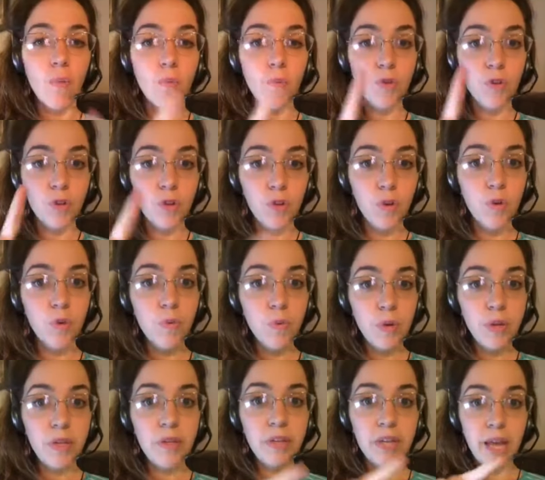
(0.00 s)
You
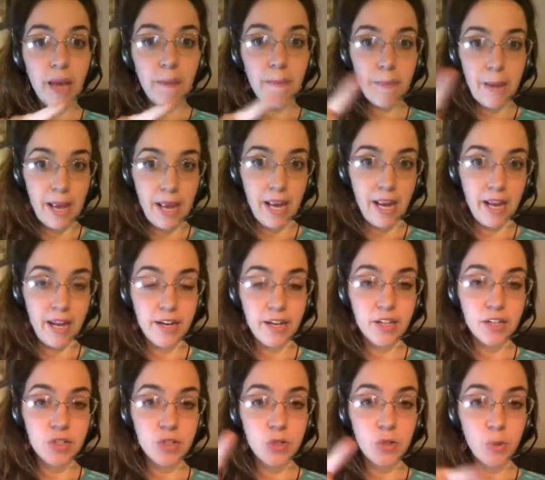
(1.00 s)
will get paid
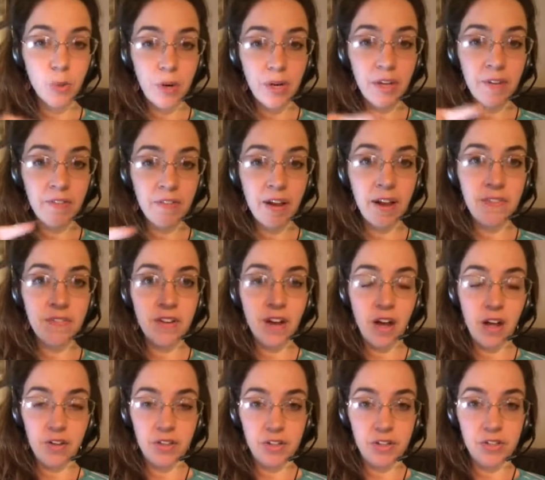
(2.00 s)

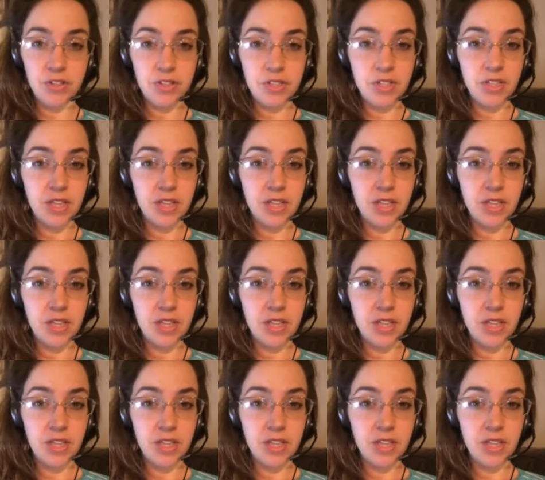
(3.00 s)
$25